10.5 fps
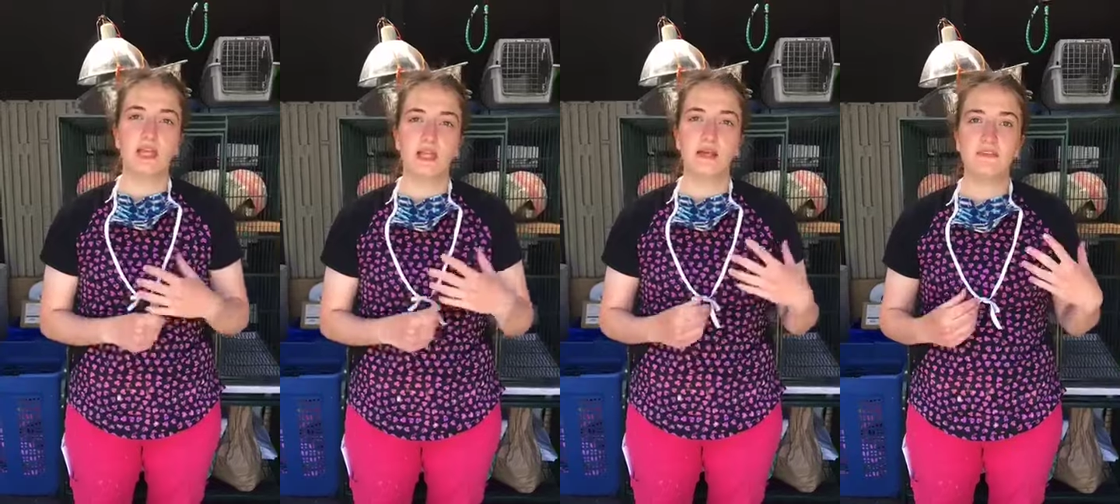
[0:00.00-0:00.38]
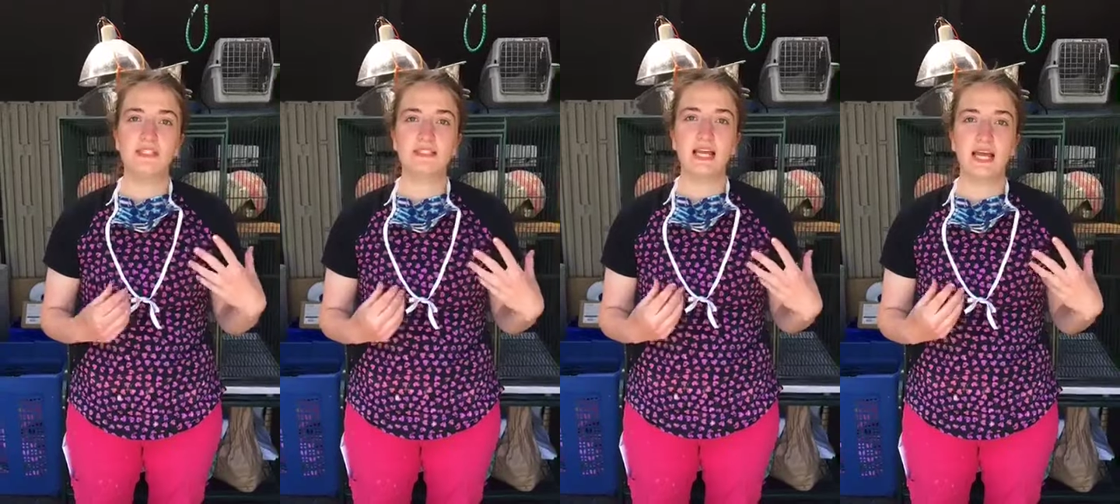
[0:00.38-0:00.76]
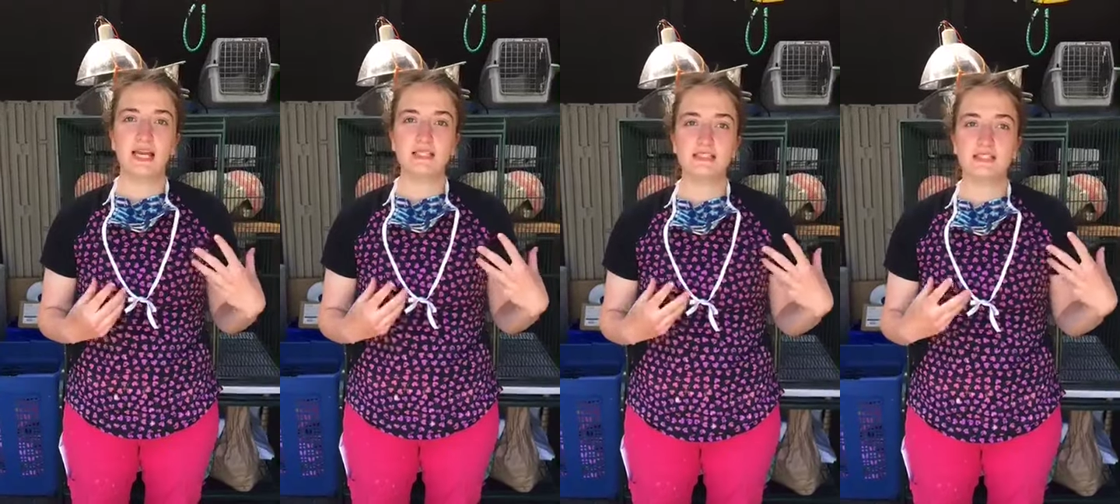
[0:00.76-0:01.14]
Now these
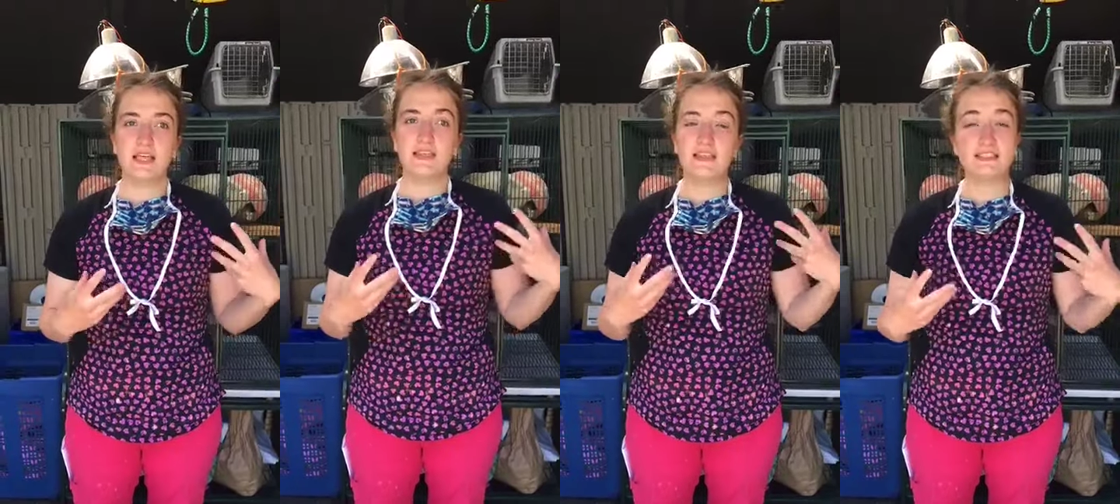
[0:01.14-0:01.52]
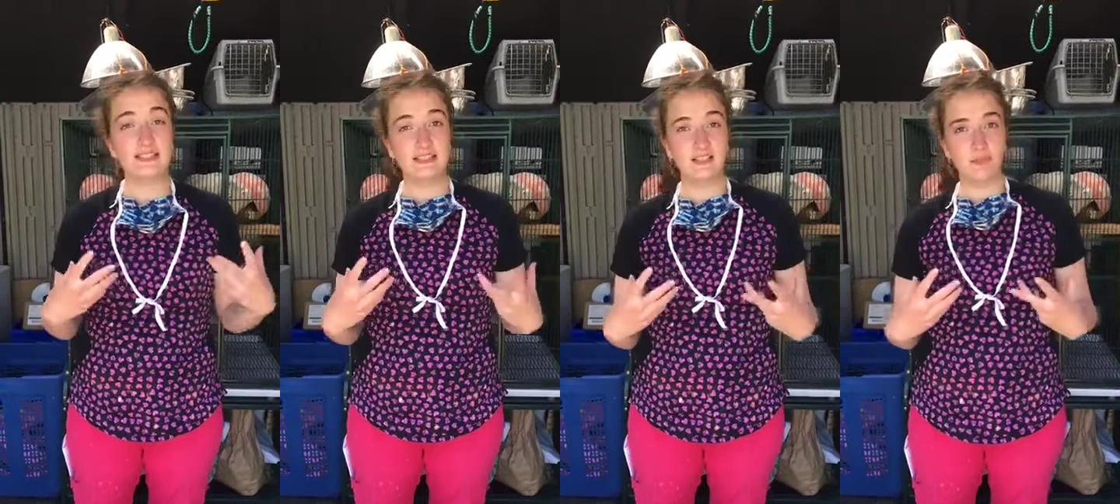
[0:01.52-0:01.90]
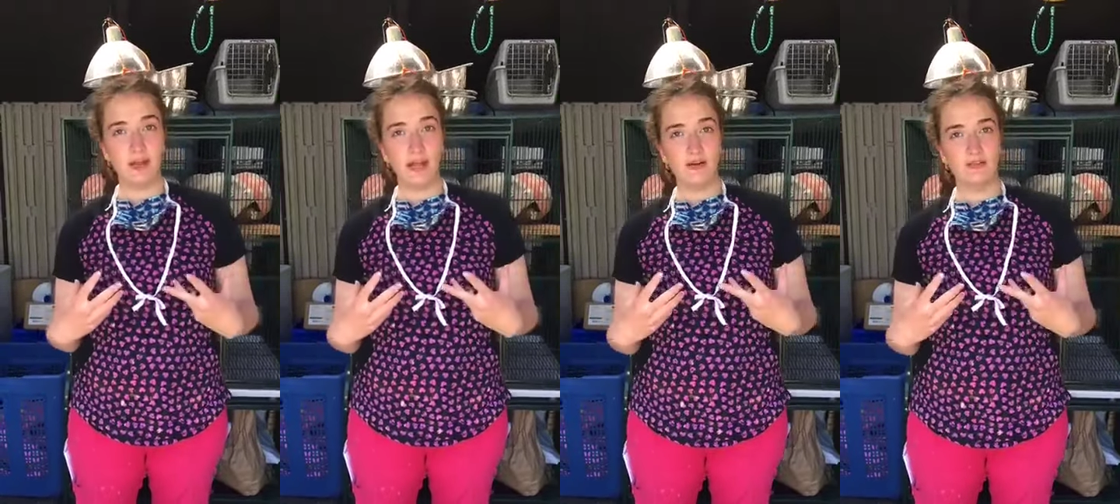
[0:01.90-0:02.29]
guys, they still need their
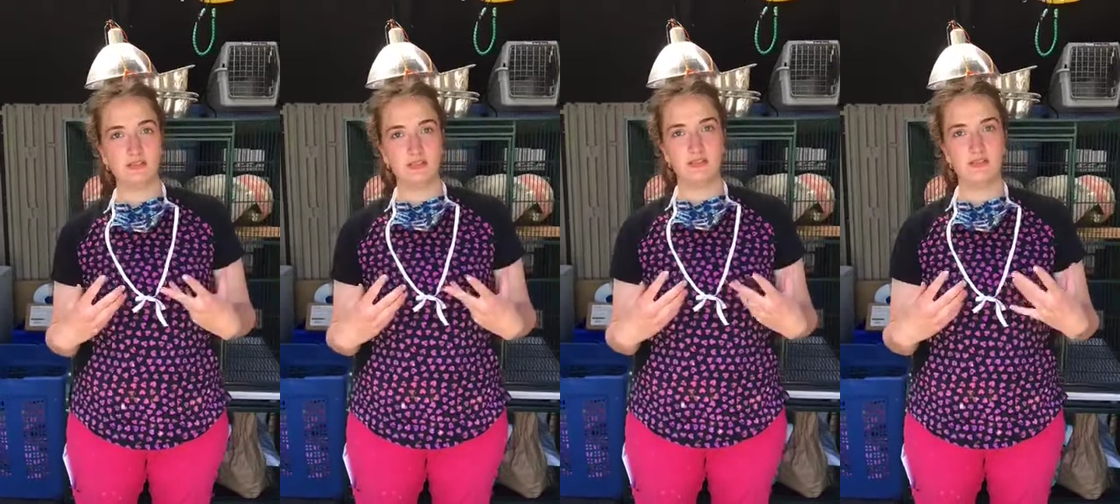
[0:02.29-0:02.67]
parents.